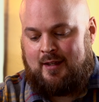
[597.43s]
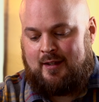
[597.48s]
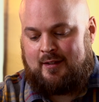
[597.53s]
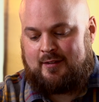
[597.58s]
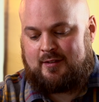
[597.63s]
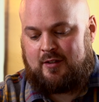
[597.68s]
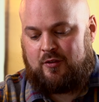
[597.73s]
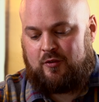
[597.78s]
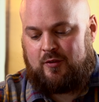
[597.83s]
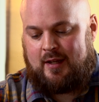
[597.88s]

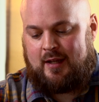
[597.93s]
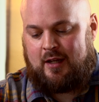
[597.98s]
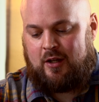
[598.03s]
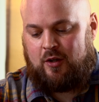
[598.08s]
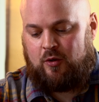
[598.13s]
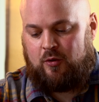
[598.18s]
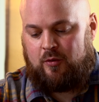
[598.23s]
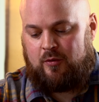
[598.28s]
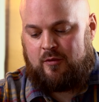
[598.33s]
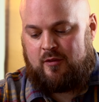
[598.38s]
So
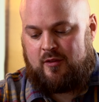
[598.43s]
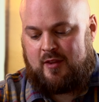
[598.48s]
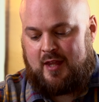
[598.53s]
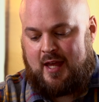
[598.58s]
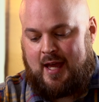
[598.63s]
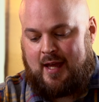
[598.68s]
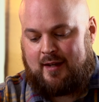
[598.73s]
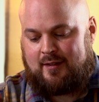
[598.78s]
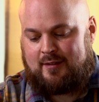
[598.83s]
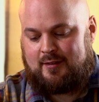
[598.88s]
now
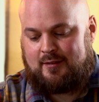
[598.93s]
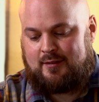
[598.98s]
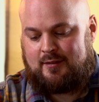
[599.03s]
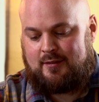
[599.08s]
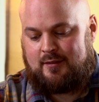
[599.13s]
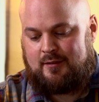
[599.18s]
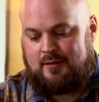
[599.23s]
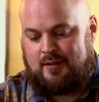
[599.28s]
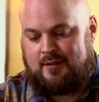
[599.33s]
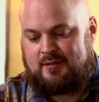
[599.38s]

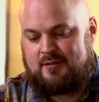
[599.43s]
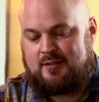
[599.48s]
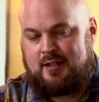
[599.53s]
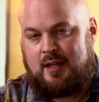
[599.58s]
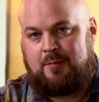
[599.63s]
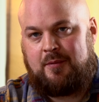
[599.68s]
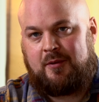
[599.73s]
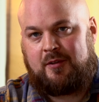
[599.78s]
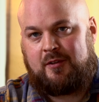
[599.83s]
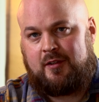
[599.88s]
that is
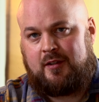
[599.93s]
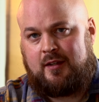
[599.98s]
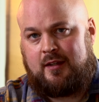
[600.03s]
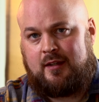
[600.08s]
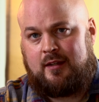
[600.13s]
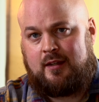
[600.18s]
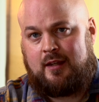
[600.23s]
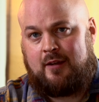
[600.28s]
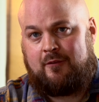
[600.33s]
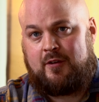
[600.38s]

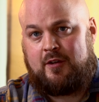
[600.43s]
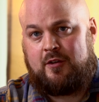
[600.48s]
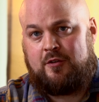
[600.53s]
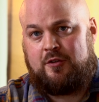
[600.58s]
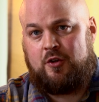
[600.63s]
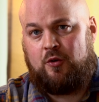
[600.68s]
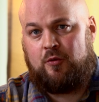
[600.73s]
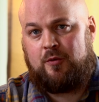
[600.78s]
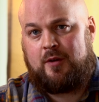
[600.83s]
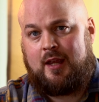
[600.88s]
typically, if you
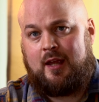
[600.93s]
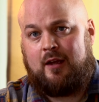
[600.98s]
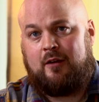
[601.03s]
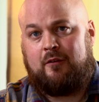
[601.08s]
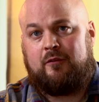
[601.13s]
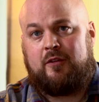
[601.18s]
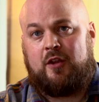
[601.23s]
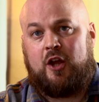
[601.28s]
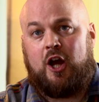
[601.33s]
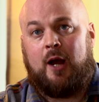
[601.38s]
don't
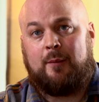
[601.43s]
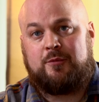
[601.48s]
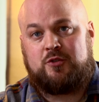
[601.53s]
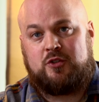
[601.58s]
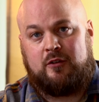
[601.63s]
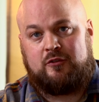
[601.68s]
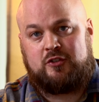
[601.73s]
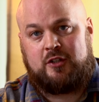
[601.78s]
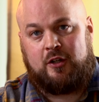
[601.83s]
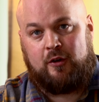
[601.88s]
have the
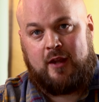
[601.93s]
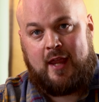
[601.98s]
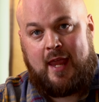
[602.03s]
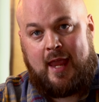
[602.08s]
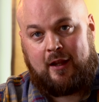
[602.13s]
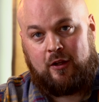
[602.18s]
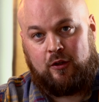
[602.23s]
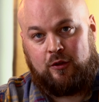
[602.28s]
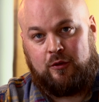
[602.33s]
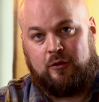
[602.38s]
option of shutter
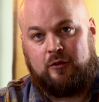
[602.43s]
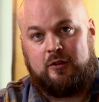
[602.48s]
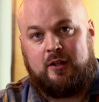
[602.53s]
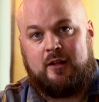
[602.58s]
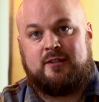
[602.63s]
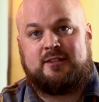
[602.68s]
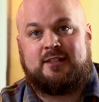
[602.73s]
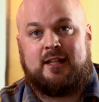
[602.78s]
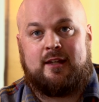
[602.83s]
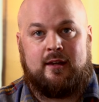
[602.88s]
angle
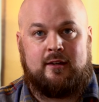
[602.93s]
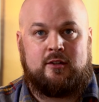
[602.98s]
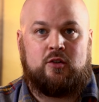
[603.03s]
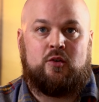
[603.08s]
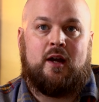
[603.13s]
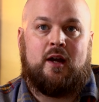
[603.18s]
and setting it to